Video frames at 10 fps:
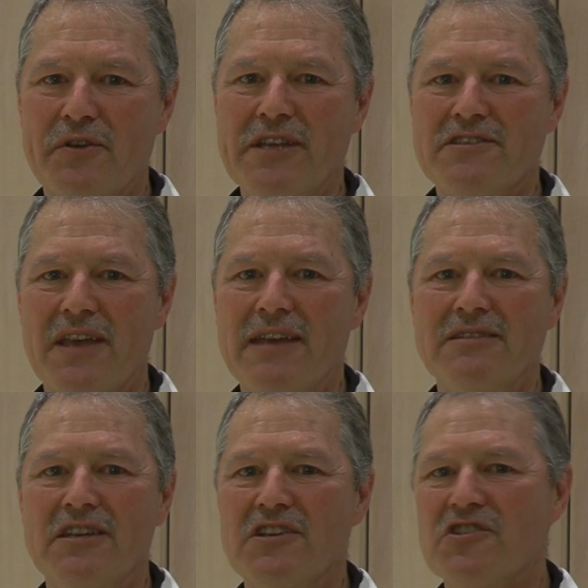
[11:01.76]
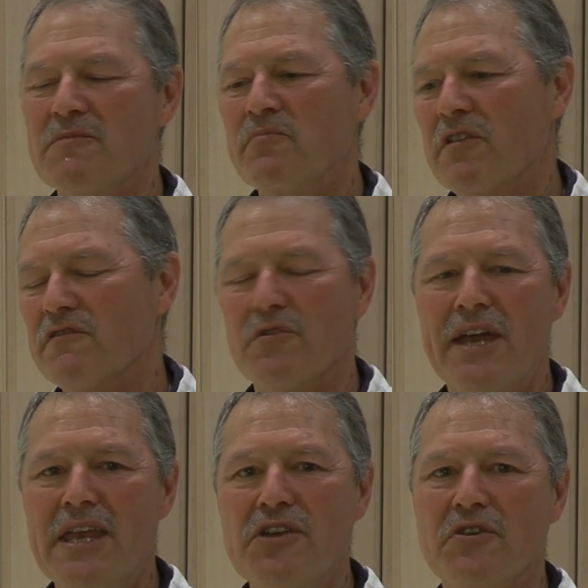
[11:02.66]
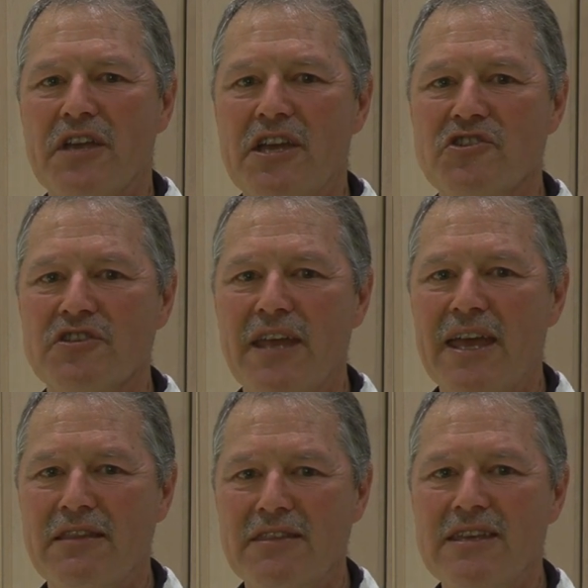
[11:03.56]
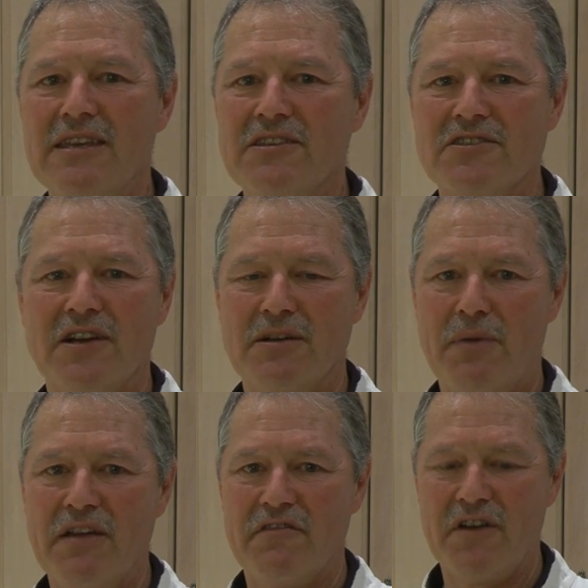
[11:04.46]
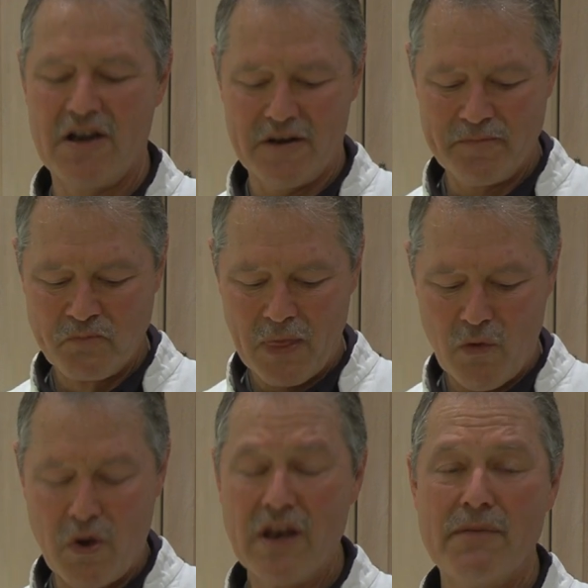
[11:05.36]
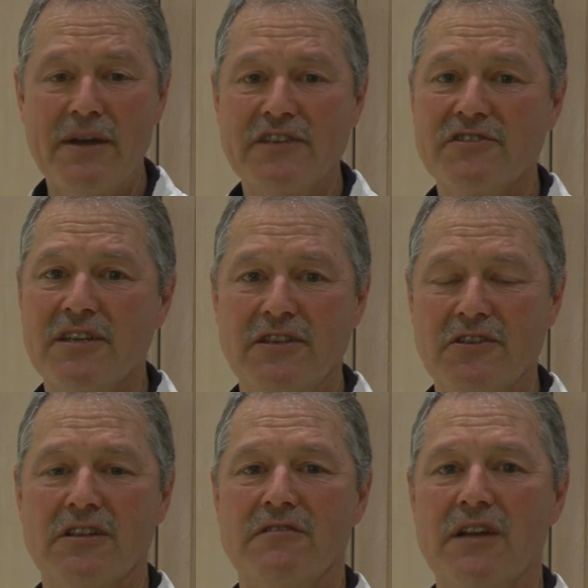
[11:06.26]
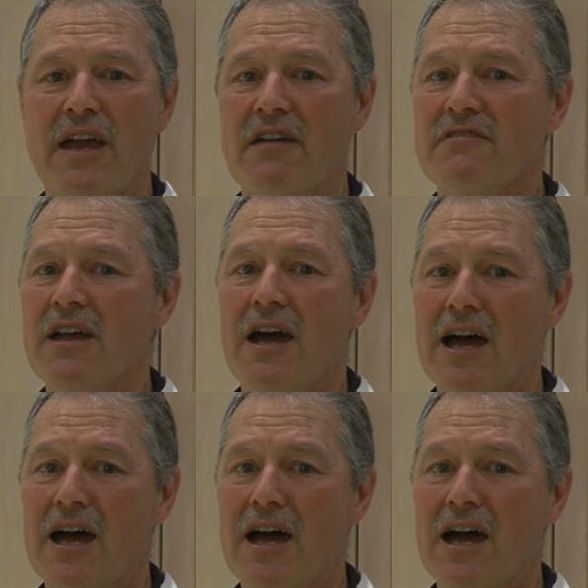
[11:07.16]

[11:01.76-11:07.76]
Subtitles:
great side dish for any occasion, and these are by far one of the best you'll ever have.